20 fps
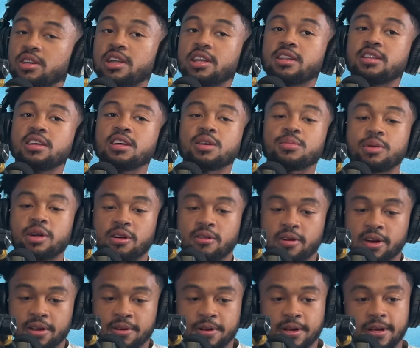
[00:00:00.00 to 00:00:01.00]
got to think about it,
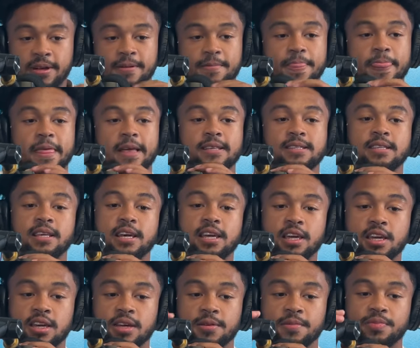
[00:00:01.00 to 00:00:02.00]
right? It's
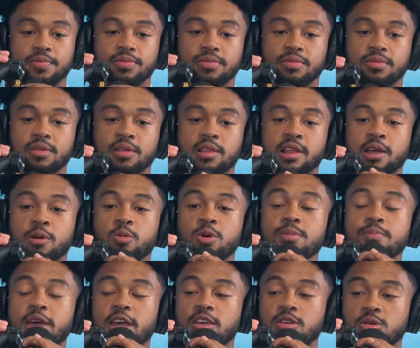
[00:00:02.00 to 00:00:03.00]
like, like we
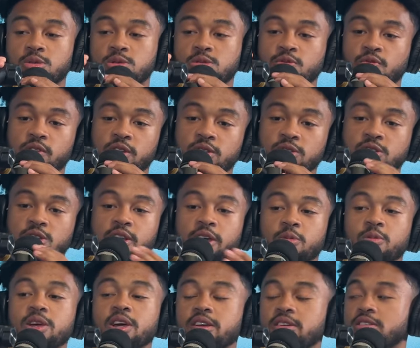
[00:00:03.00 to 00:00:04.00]
make YouTube videos, so like
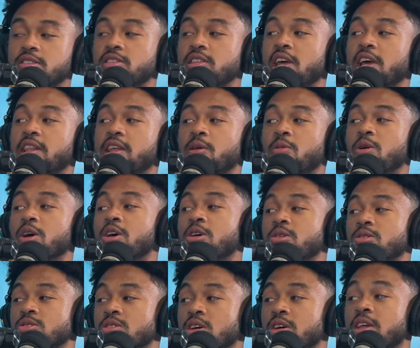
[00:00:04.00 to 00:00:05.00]
we understand like what
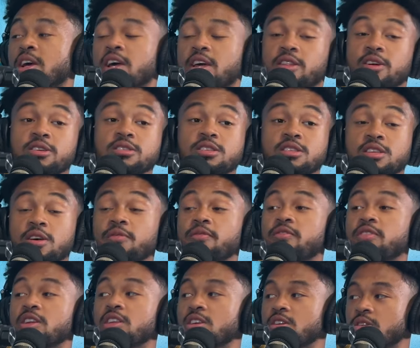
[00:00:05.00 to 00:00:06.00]
goes on. There's some
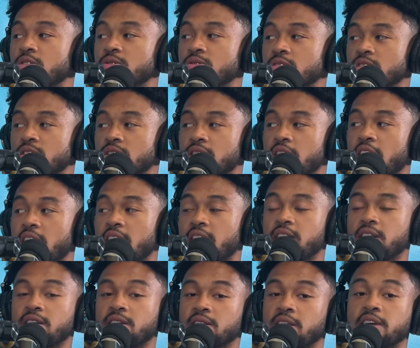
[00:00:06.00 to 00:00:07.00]
videos
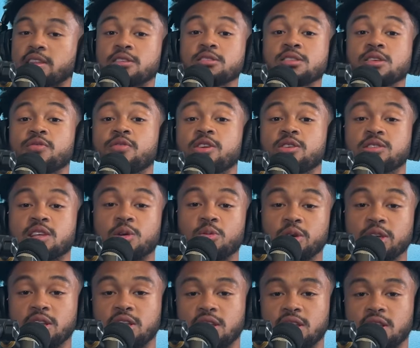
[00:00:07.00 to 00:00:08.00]
that like there's some videos that
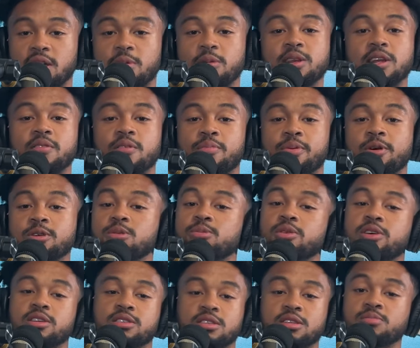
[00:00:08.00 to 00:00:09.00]
we did that we never posted
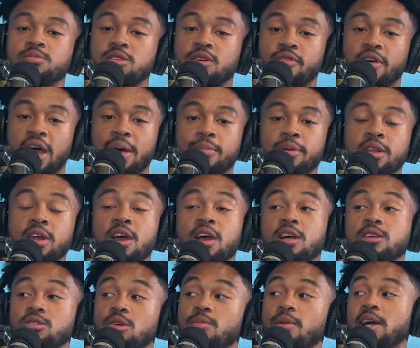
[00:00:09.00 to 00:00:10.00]
because some stuff happened.
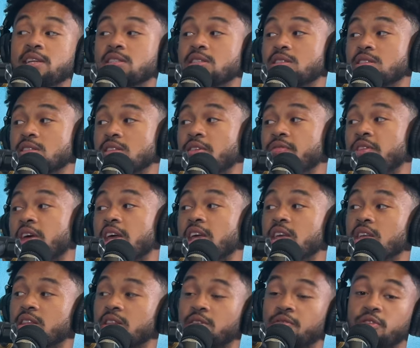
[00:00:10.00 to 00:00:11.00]
So imagine the stuff
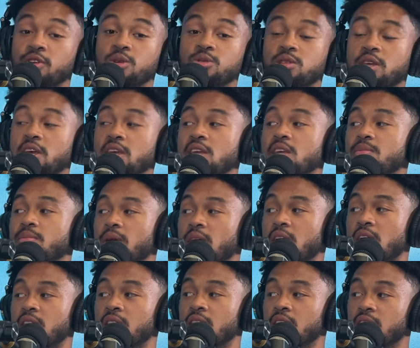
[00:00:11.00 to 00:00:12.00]
that the videos that he
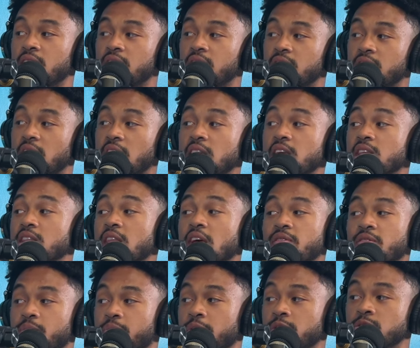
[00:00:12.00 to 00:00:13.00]
made that he
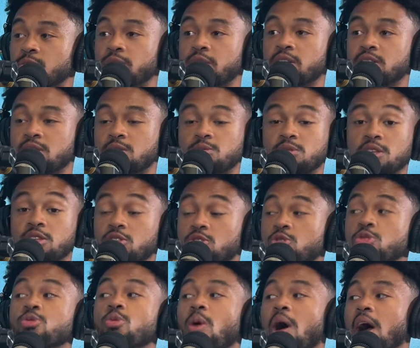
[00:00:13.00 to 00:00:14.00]
never posted because he was either
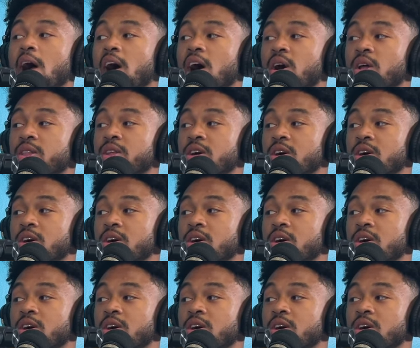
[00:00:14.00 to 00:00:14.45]
too wild